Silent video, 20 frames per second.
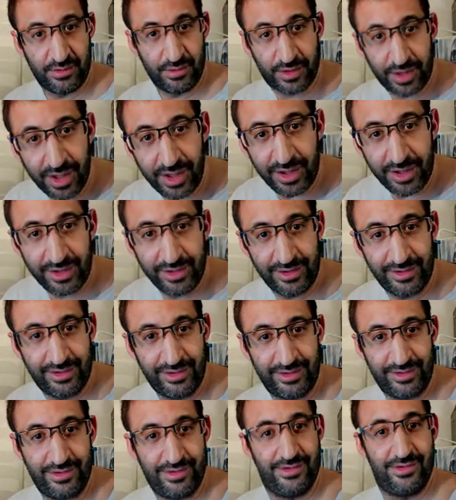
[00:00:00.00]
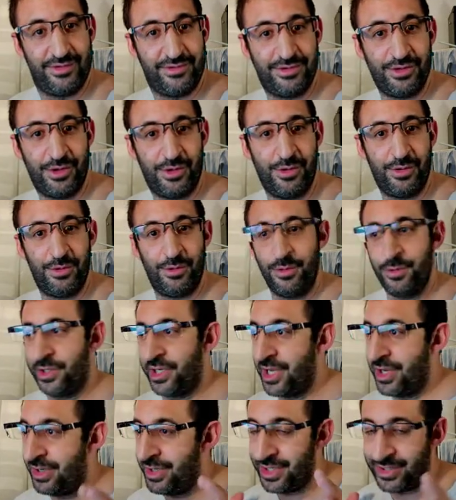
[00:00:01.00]
Okay, so
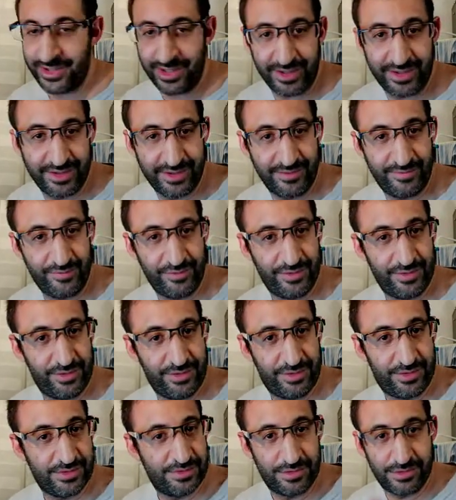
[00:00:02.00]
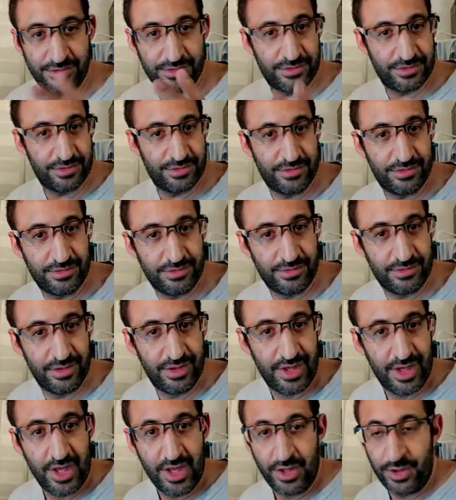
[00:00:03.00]
you can let it
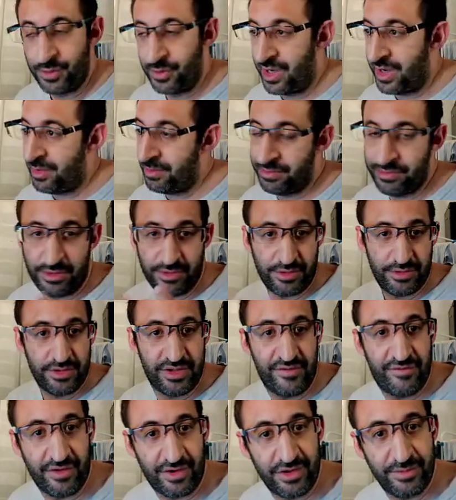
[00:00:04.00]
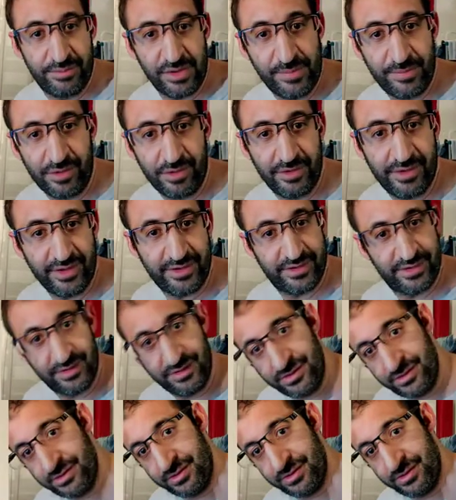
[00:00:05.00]
to have different people that